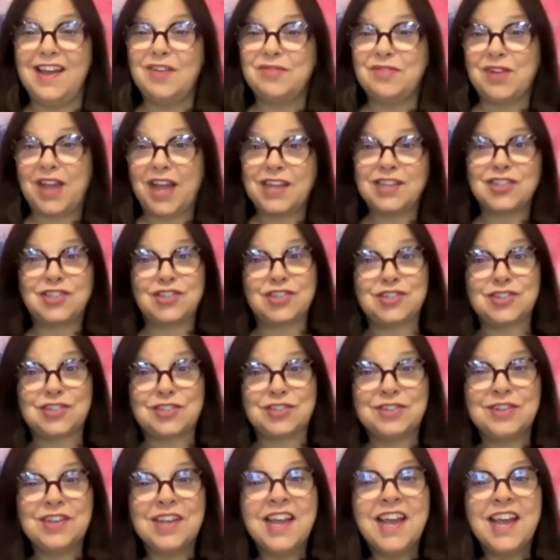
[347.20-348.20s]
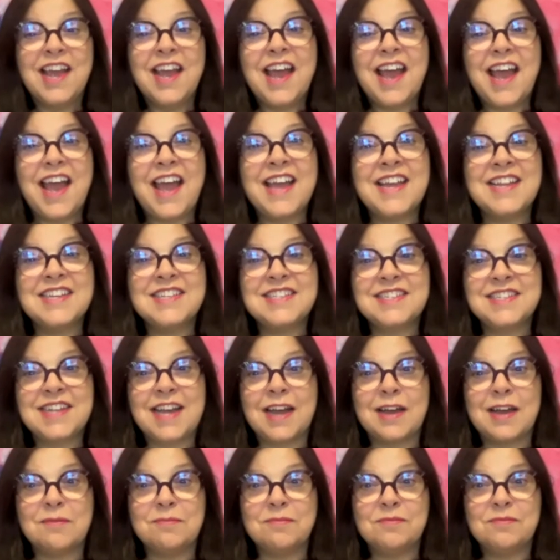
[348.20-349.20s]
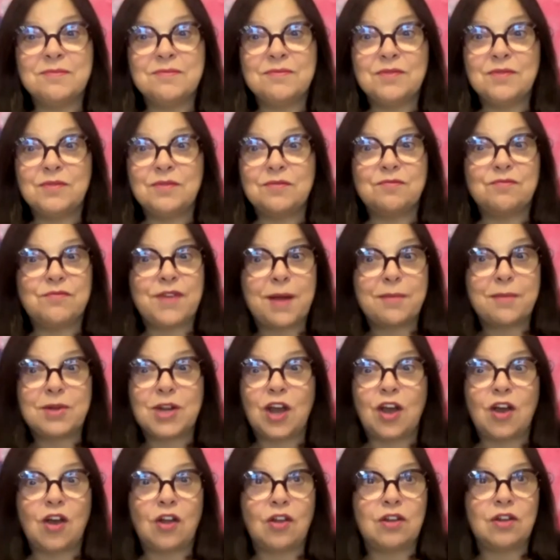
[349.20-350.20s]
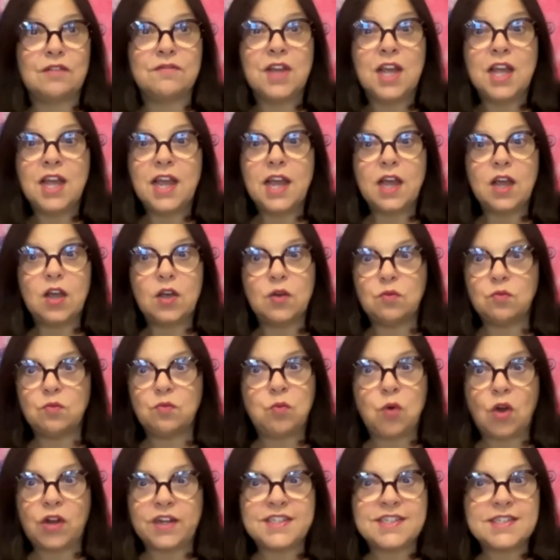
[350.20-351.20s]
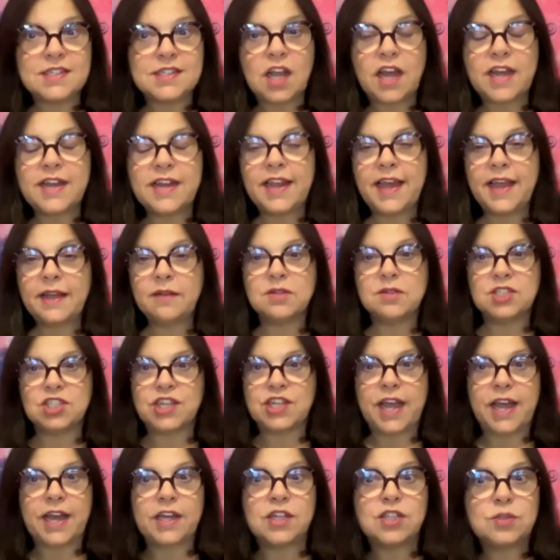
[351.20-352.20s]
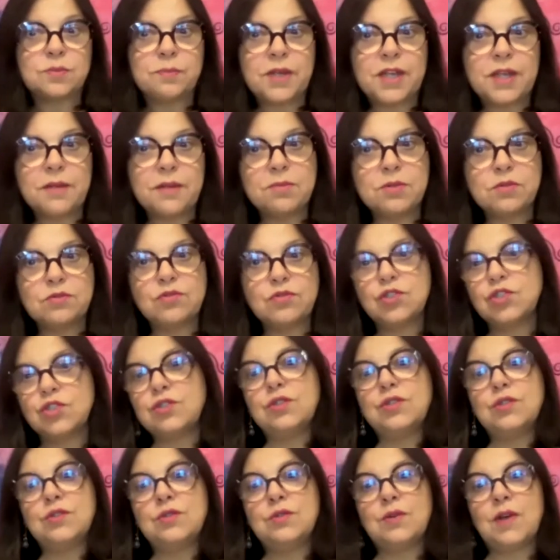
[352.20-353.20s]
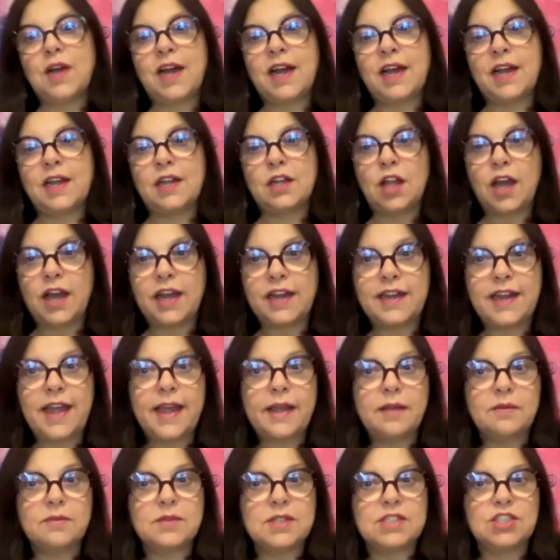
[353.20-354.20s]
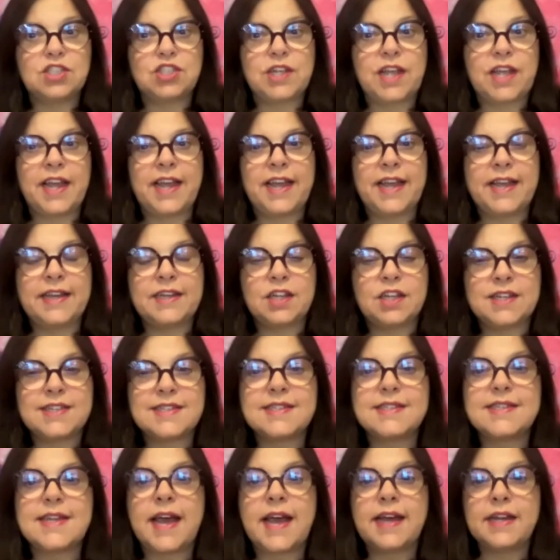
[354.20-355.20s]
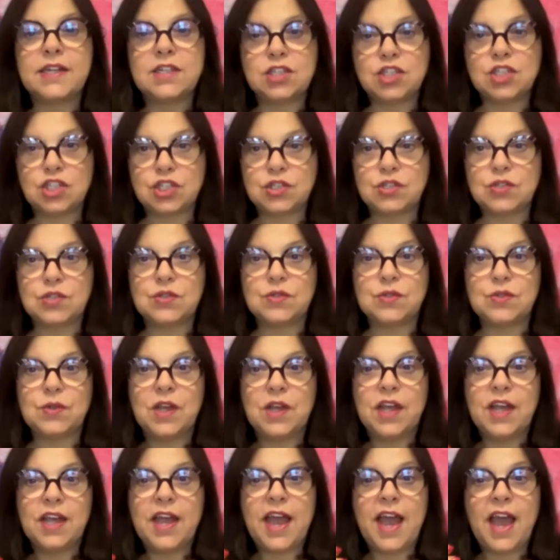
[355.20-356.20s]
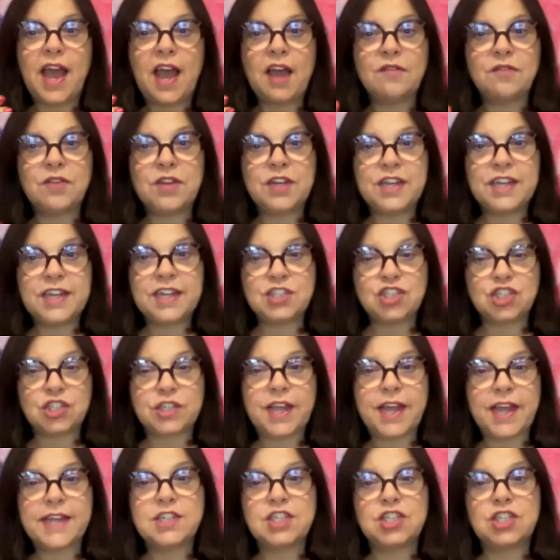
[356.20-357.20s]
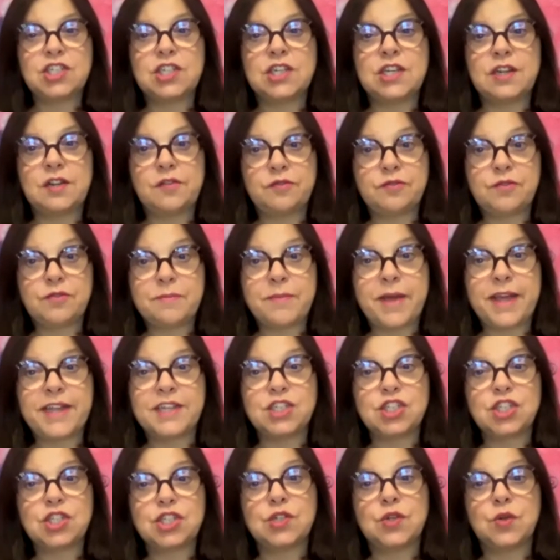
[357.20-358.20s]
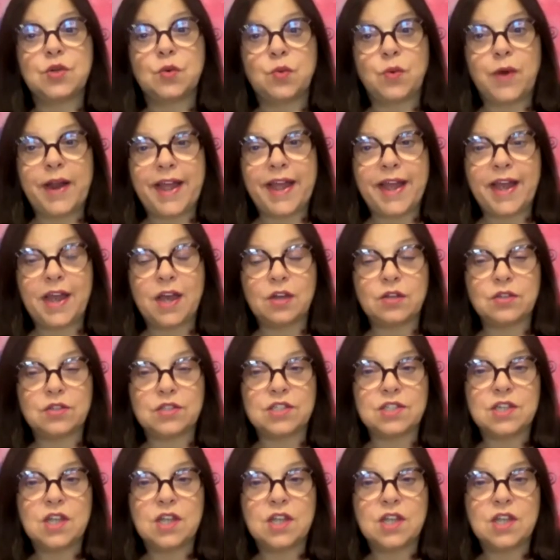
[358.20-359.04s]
as you do, and rabbit hole of what is light language? How do people do light language? And I started to have an education and information around